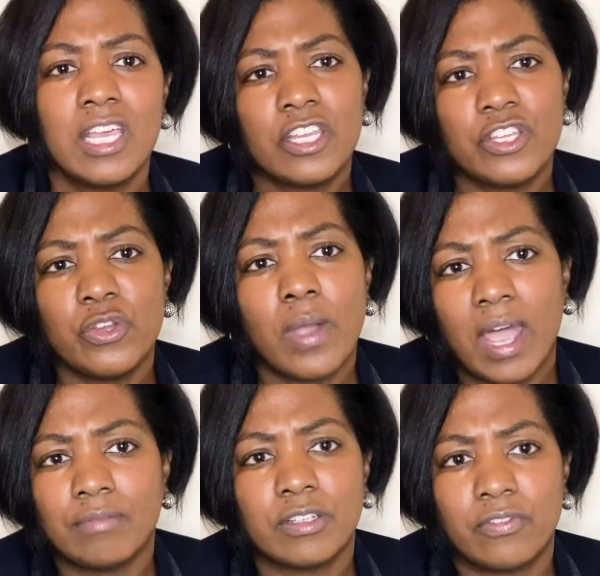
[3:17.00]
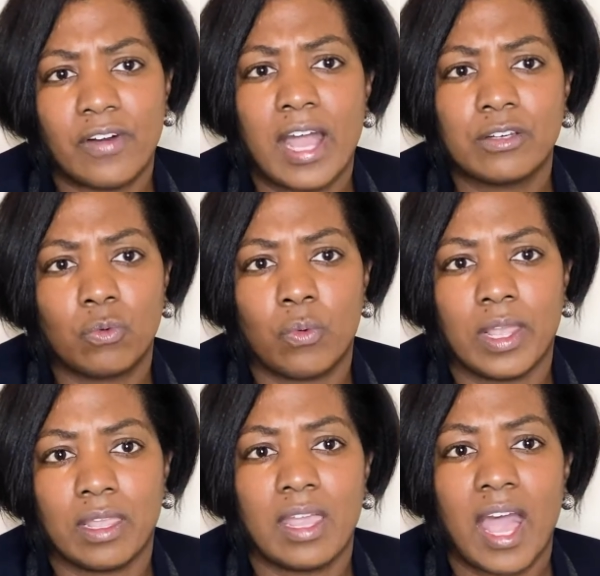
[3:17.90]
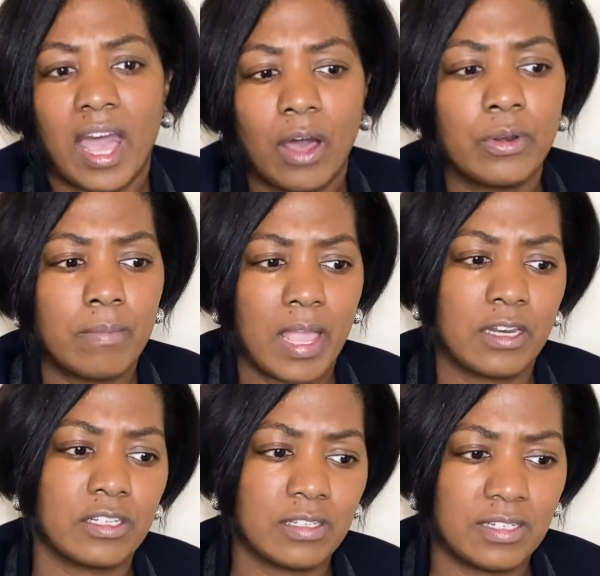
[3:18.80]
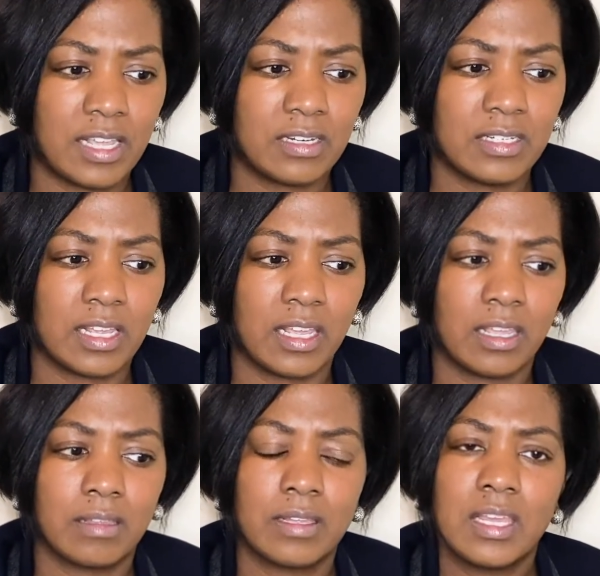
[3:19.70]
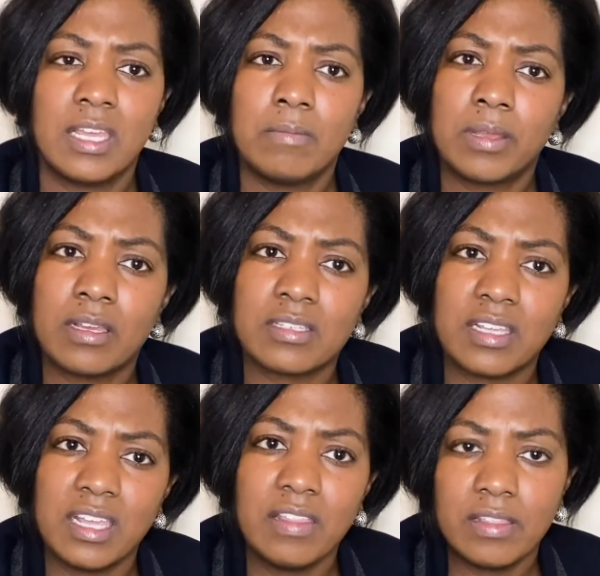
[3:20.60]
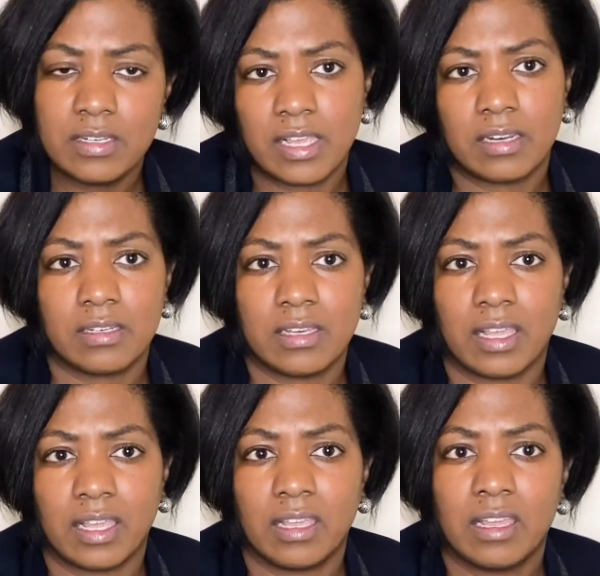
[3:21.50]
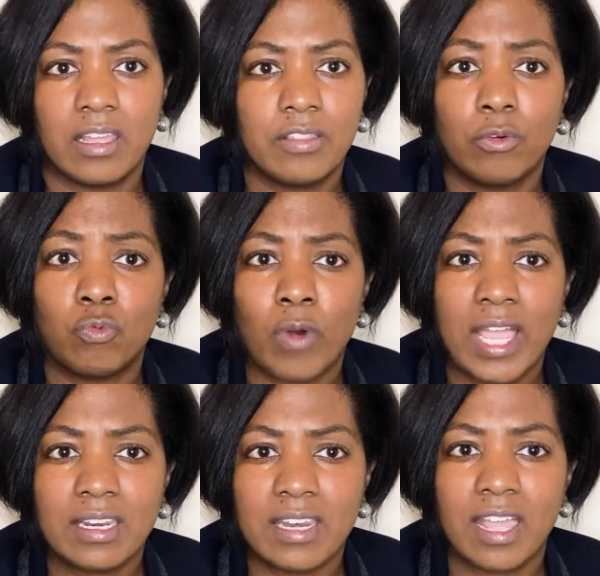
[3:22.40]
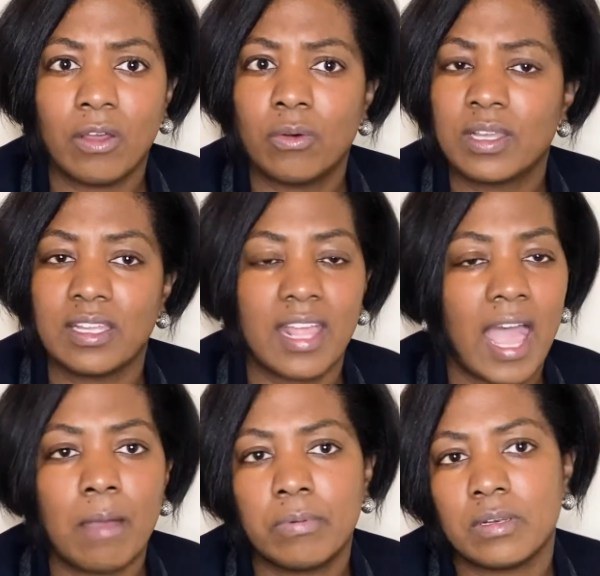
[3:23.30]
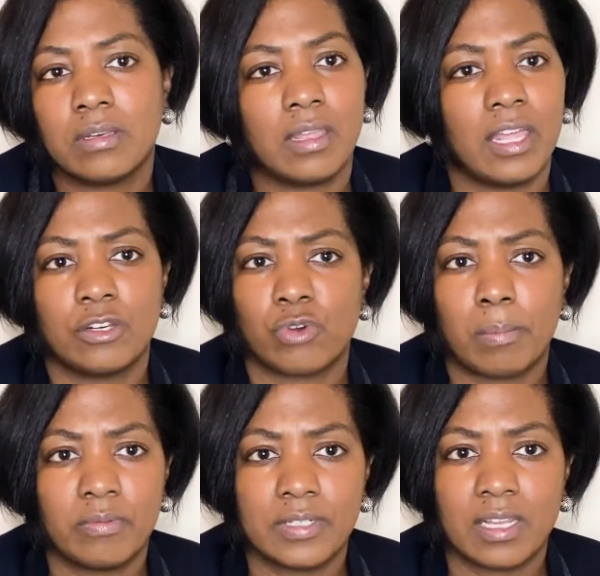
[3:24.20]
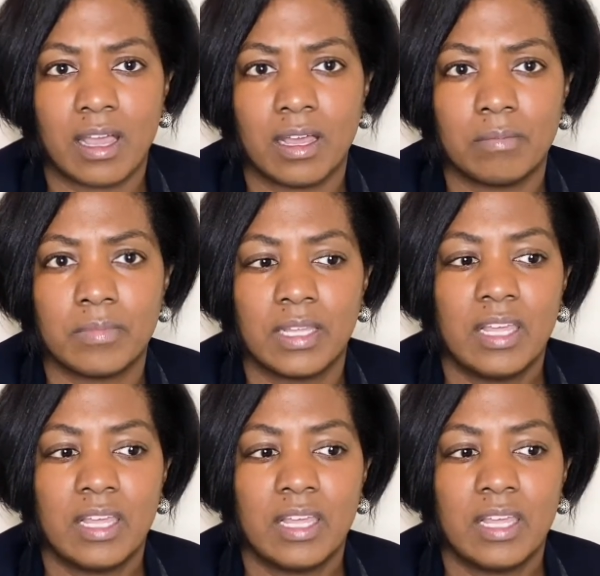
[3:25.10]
You have to find a way how to manage the day-to-day, because in the day-to-day, the right now could happen at a drop of a dime.